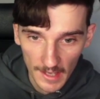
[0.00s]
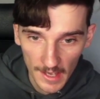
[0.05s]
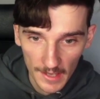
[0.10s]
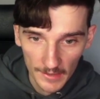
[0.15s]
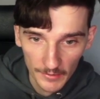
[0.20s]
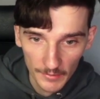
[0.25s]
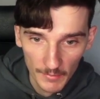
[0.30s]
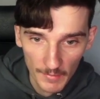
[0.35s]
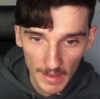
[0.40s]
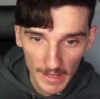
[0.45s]
and
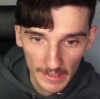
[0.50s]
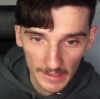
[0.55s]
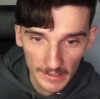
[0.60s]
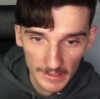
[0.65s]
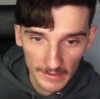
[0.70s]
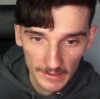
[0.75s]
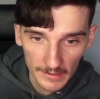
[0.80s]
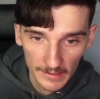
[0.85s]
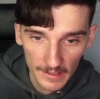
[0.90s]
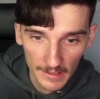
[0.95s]
make
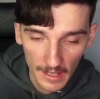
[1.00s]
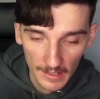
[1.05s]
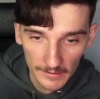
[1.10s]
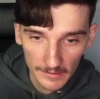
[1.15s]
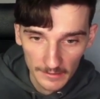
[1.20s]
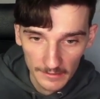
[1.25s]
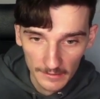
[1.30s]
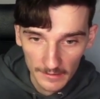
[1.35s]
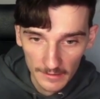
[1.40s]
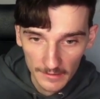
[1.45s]
it
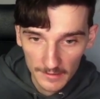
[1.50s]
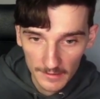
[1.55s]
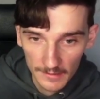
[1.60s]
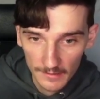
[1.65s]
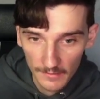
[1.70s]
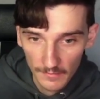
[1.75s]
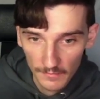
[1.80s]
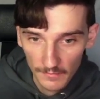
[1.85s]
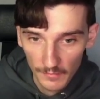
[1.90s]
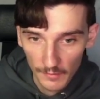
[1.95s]
adding these
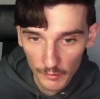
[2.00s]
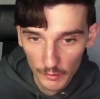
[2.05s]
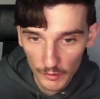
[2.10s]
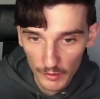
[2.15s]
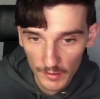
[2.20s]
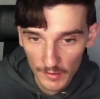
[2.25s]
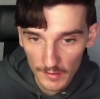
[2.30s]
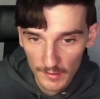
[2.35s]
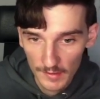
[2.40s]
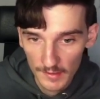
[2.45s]

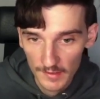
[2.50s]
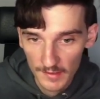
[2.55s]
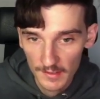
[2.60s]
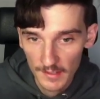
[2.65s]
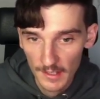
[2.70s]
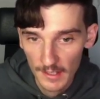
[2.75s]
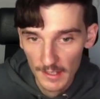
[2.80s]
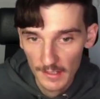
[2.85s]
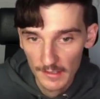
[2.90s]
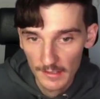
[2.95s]
features
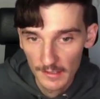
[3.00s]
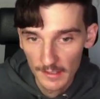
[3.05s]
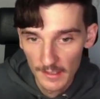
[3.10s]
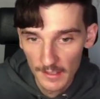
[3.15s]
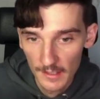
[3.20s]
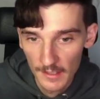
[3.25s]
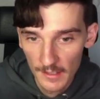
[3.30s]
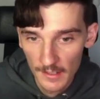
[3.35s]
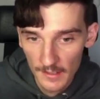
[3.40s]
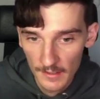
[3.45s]
inside.
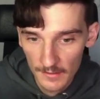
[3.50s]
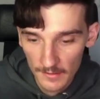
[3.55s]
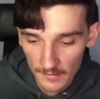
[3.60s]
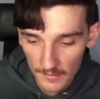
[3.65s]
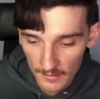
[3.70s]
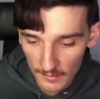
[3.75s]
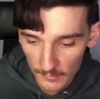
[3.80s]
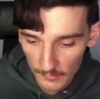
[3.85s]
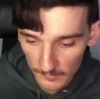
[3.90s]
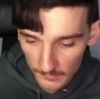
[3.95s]

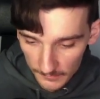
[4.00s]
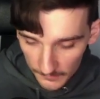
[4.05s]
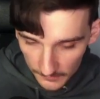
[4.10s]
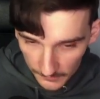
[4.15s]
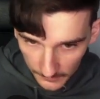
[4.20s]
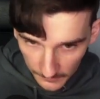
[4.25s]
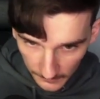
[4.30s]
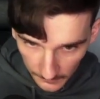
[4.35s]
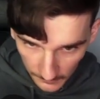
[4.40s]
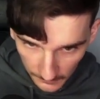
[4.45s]
So
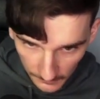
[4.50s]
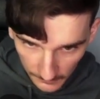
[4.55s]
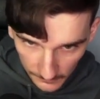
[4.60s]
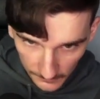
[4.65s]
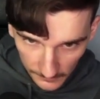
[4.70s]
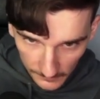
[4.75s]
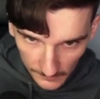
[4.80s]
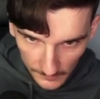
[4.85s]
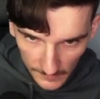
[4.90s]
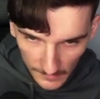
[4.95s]

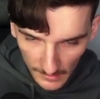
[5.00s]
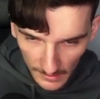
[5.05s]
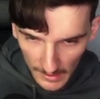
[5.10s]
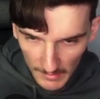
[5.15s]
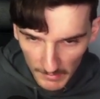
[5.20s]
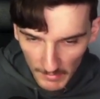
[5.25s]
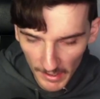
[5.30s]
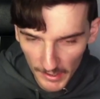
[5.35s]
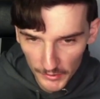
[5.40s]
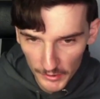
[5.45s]

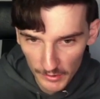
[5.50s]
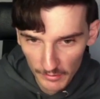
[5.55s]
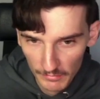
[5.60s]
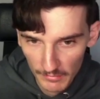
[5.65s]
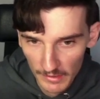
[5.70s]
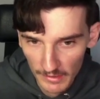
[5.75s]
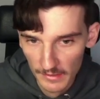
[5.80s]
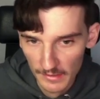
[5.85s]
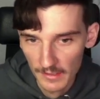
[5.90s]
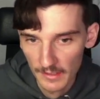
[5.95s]
imagine
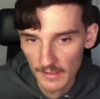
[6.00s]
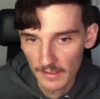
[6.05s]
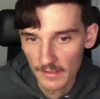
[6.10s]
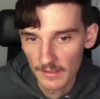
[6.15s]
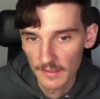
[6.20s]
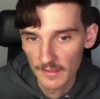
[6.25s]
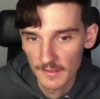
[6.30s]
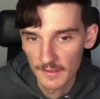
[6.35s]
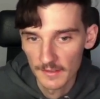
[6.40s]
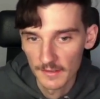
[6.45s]
when there
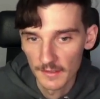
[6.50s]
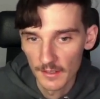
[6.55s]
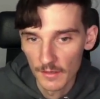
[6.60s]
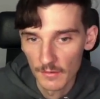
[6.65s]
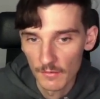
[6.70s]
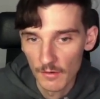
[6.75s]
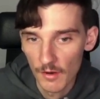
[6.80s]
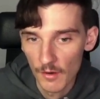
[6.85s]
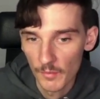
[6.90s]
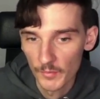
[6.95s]
is no
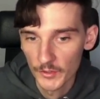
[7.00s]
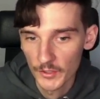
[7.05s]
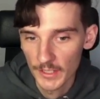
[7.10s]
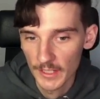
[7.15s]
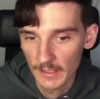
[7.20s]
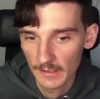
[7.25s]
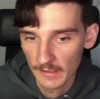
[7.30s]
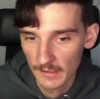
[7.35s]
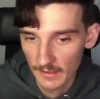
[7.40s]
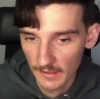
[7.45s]

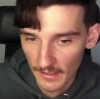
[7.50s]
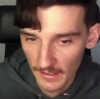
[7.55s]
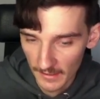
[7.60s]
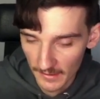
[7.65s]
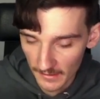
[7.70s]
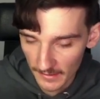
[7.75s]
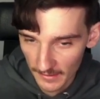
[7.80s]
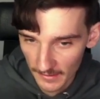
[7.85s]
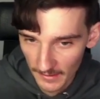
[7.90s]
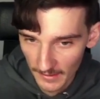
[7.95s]
object, and
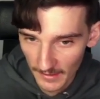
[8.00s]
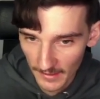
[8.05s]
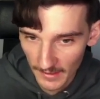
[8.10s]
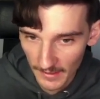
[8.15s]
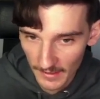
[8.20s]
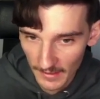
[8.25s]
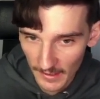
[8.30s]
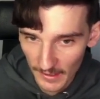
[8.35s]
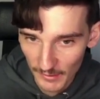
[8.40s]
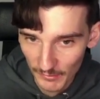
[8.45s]

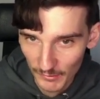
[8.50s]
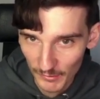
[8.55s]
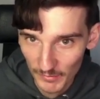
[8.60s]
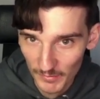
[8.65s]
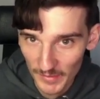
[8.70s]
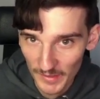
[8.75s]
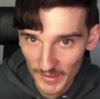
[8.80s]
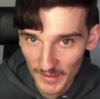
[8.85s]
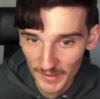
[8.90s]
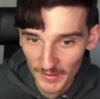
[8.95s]
it would
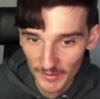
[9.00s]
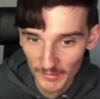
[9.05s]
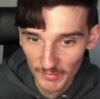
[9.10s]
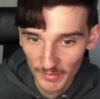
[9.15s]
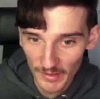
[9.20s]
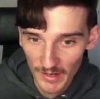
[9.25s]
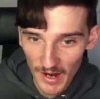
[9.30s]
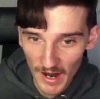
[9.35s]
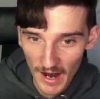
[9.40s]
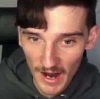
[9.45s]
be
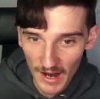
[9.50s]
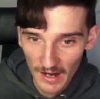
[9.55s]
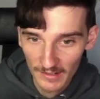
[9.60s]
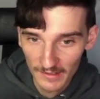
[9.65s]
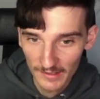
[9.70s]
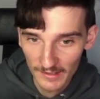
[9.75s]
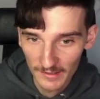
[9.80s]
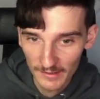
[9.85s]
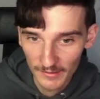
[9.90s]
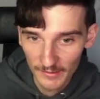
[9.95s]
super
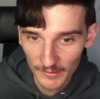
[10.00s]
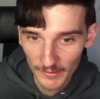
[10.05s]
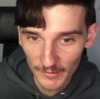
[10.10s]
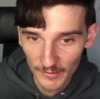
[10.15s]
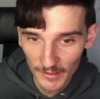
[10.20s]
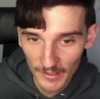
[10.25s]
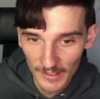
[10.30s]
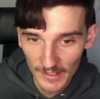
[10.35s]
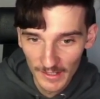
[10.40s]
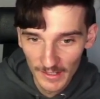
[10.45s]
hard to
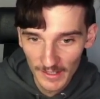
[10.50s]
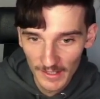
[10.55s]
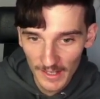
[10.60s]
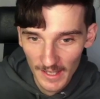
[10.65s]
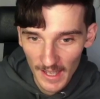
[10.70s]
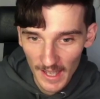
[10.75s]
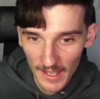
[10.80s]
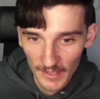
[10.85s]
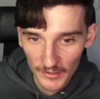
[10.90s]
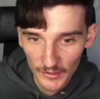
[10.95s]

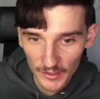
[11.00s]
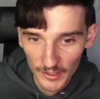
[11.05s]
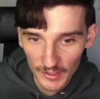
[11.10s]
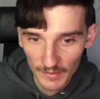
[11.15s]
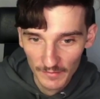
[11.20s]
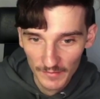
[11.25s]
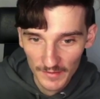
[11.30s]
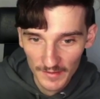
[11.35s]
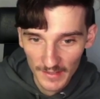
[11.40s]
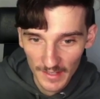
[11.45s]

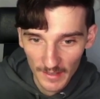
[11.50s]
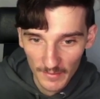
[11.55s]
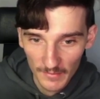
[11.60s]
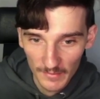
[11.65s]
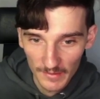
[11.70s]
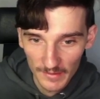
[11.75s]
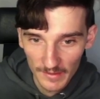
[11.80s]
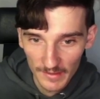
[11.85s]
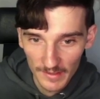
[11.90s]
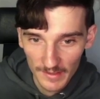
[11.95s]
achieve
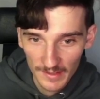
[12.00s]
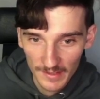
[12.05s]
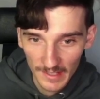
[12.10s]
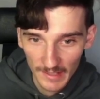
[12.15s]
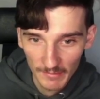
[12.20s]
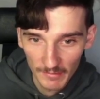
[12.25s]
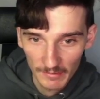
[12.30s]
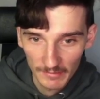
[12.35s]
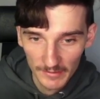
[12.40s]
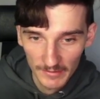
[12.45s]

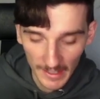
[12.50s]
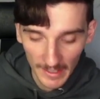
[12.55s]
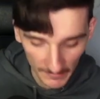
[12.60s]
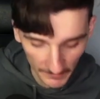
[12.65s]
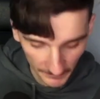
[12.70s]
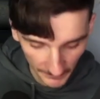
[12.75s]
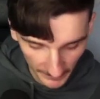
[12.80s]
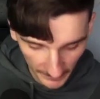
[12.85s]
some of them.